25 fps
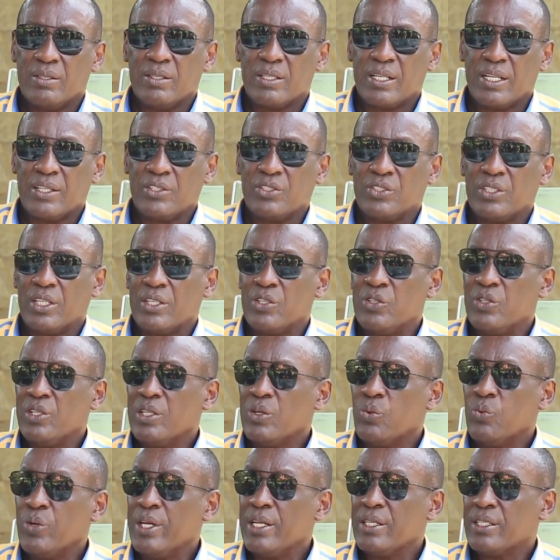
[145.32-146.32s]
Russia
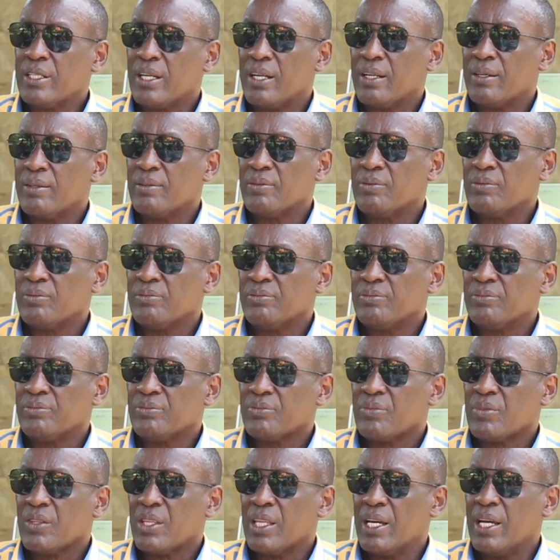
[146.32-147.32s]
during winter
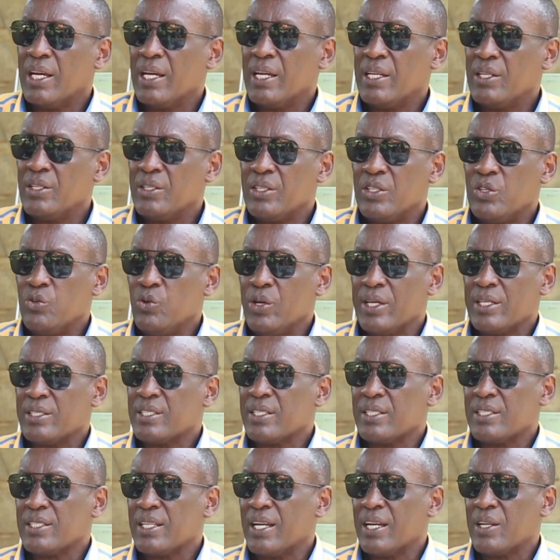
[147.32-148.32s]
and
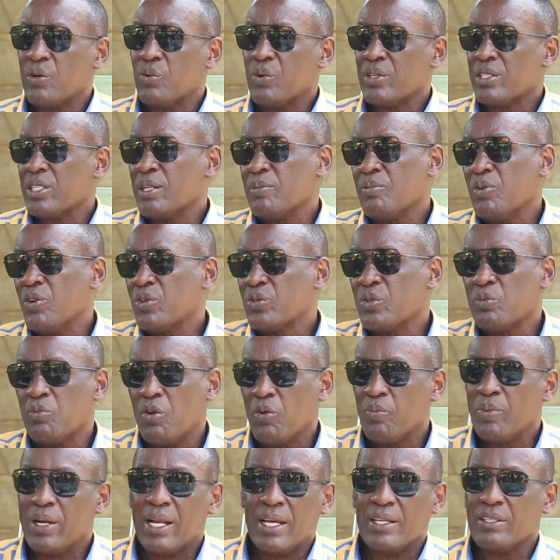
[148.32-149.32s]
USSR was able to
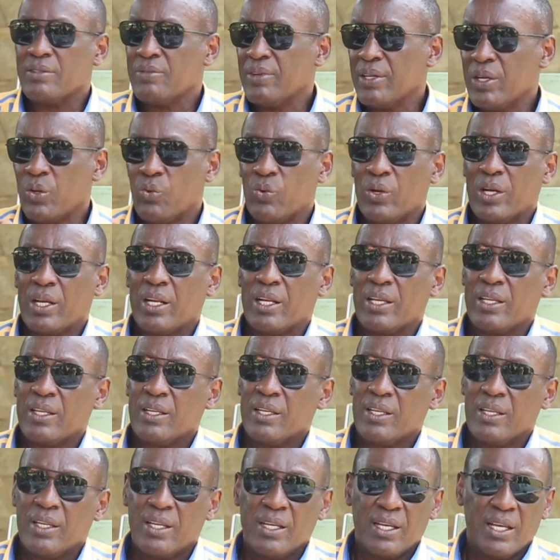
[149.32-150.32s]
mobilize very quickly
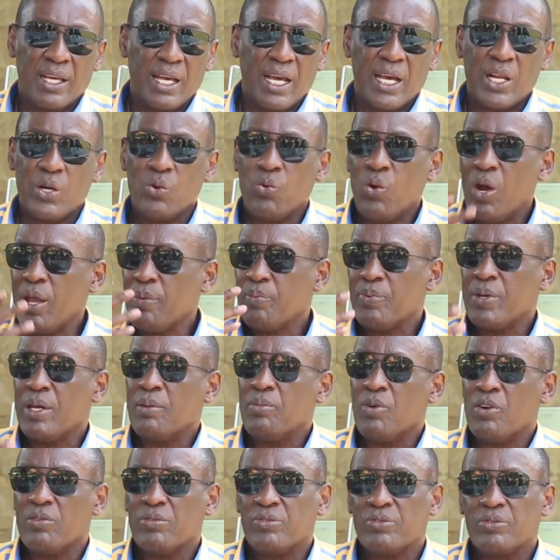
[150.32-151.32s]
and wipe
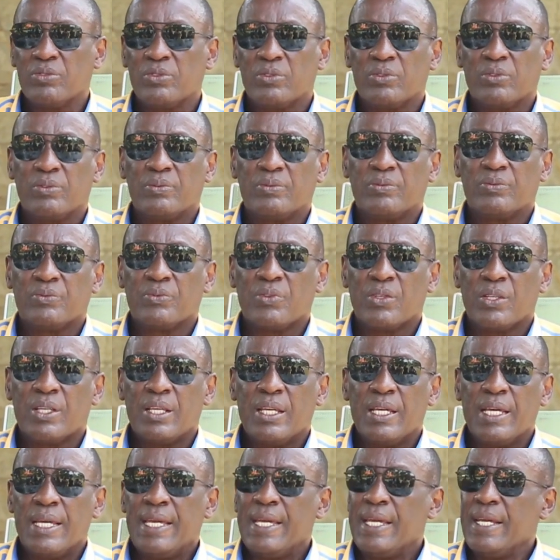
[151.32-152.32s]
them
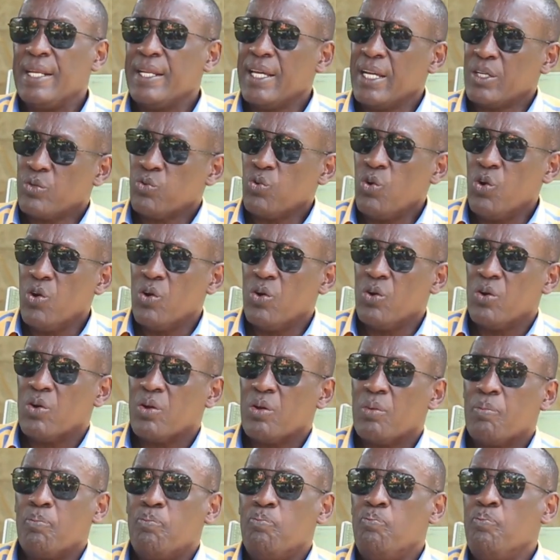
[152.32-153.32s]
off. In that war,
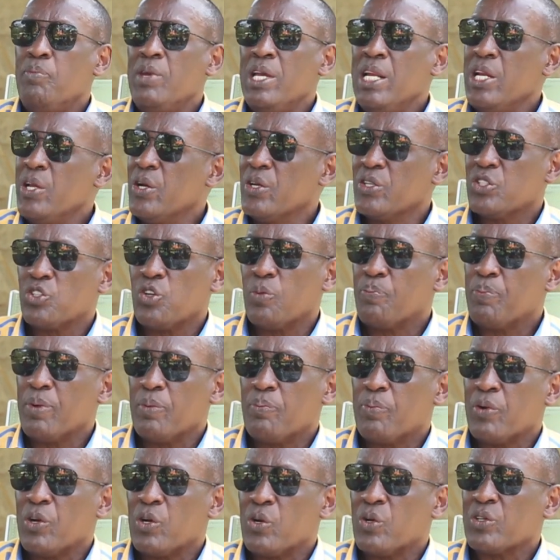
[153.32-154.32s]
millions of
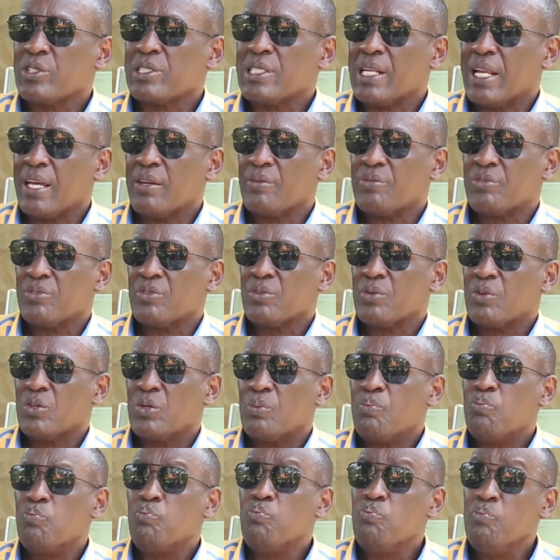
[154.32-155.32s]
people lost lives.
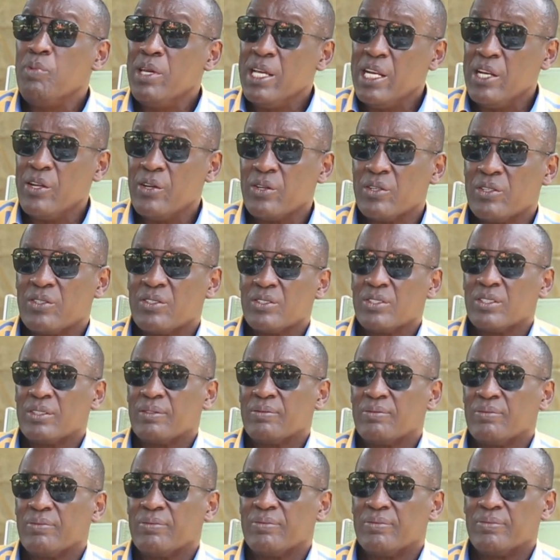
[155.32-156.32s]
Millions.
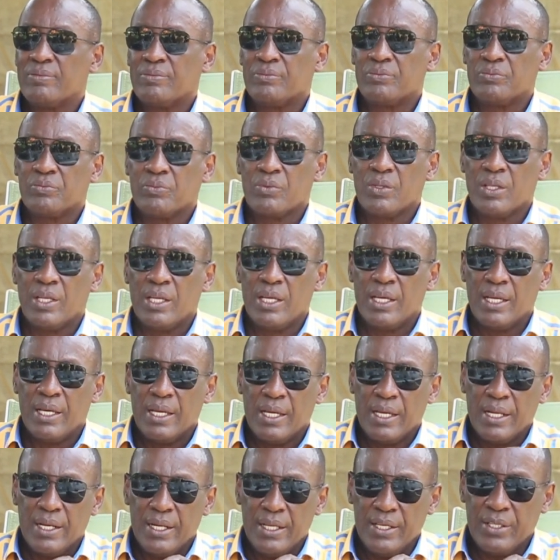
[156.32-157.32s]

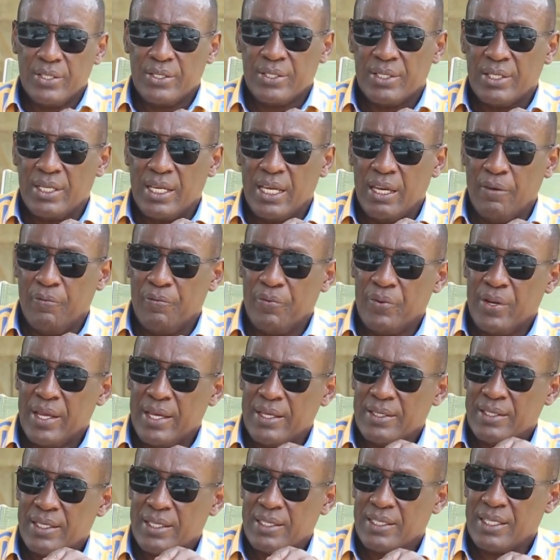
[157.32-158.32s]
This, if
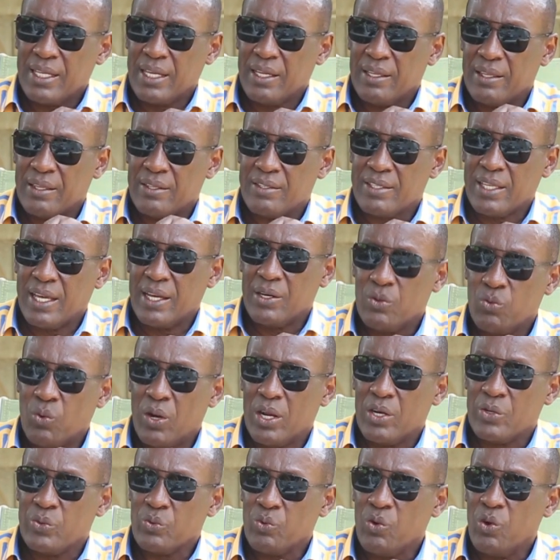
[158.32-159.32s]
there is a third
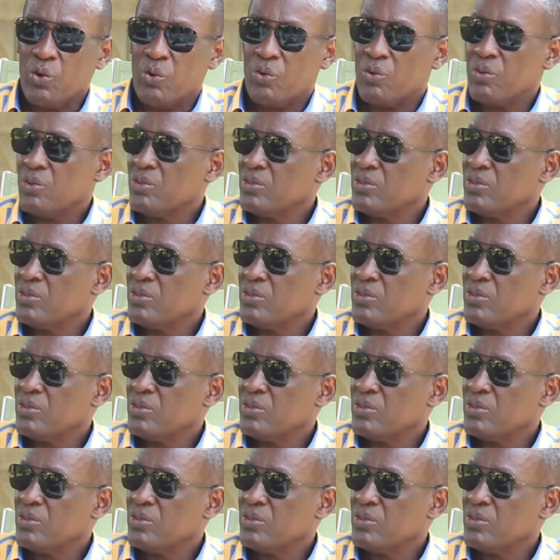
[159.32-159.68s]
world war,